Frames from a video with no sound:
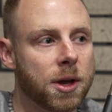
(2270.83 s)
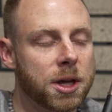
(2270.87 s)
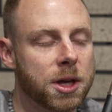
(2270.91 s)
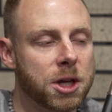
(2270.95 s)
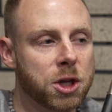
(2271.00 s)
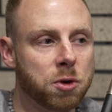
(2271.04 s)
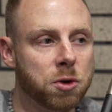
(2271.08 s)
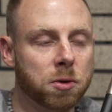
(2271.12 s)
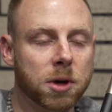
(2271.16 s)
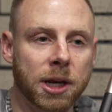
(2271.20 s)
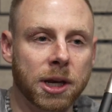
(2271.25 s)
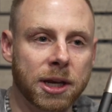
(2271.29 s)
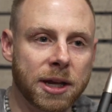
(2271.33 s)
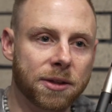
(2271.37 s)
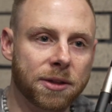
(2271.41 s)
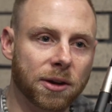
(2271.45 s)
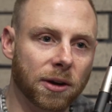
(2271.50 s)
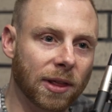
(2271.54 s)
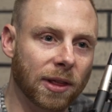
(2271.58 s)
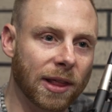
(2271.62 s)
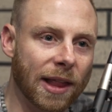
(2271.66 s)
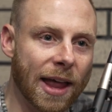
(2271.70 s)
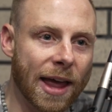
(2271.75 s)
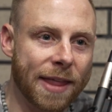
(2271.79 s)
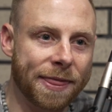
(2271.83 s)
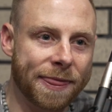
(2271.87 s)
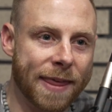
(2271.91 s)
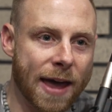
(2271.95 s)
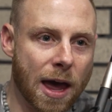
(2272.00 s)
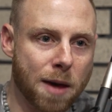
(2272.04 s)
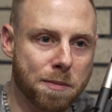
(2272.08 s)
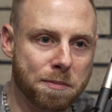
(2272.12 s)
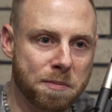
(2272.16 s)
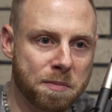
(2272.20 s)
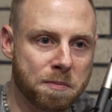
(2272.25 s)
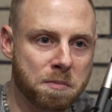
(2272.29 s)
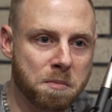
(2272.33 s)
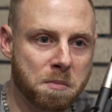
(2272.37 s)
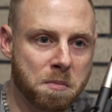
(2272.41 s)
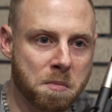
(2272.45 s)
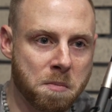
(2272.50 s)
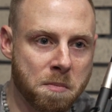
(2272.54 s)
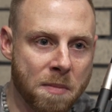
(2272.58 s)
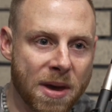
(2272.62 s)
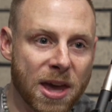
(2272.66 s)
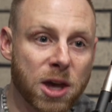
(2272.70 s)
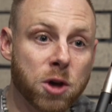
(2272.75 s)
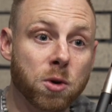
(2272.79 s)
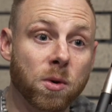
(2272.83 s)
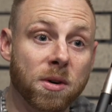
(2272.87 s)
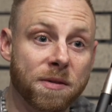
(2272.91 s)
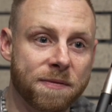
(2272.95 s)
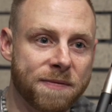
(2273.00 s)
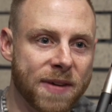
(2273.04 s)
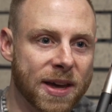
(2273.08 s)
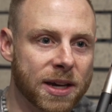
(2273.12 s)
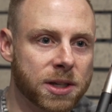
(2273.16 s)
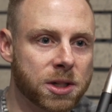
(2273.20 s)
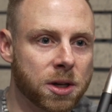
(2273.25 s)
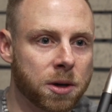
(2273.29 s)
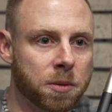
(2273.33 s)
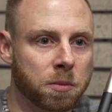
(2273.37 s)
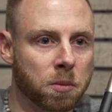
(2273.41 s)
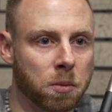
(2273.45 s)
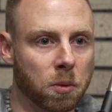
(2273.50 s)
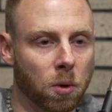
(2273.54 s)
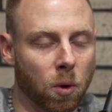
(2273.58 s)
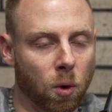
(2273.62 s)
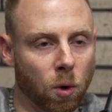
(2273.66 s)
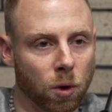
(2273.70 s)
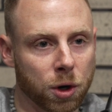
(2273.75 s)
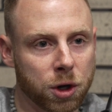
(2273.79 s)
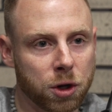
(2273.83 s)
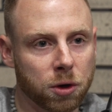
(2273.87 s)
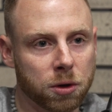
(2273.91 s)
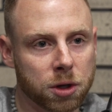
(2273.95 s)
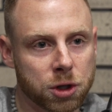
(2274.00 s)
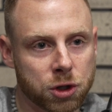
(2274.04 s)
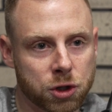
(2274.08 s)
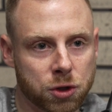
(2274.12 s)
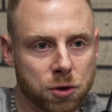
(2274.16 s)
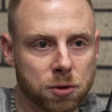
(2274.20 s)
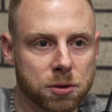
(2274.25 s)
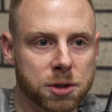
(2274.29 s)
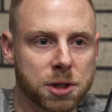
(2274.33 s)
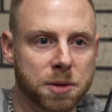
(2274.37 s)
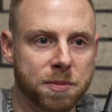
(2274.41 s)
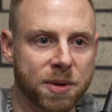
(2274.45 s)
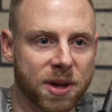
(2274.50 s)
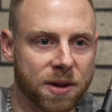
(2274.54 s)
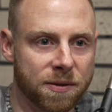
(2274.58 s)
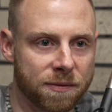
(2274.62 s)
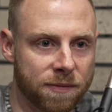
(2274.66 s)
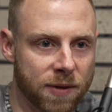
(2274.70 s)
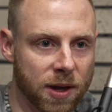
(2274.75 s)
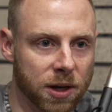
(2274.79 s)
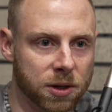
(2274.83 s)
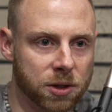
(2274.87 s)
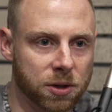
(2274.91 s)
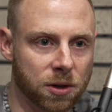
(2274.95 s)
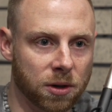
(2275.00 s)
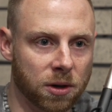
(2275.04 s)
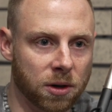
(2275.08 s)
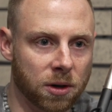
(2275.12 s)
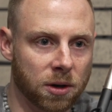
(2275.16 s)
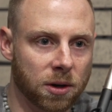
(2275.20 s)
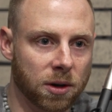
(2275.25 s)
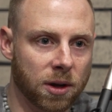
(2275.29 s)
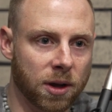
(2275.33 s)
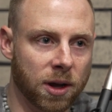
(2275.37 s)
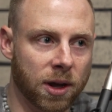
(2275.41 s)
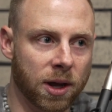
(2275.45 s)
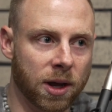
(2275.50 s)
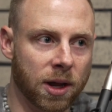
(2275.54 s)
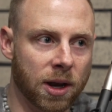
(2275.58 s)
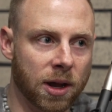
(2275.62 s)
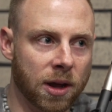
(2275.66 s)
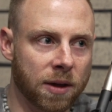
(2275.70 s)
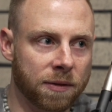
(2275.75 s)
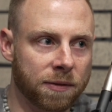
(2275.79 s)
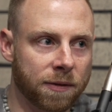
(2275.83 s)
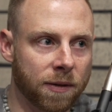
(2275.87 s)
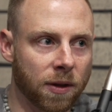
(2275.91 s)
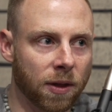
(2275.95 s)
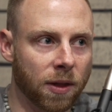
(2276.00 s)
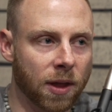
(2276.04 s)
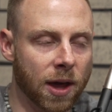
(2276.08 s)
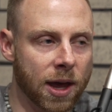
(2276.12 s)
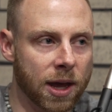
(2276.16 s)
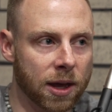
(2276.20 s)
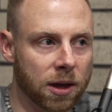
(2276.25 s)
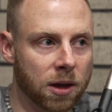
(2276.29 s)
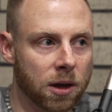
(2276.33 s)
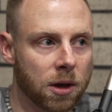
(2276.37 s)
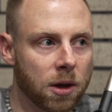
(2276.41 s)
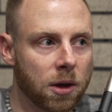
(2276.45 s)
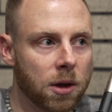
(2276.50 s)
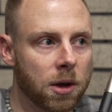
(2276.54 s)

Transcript: you can either let that make you a victim or you can choose to be a victor. And I feel like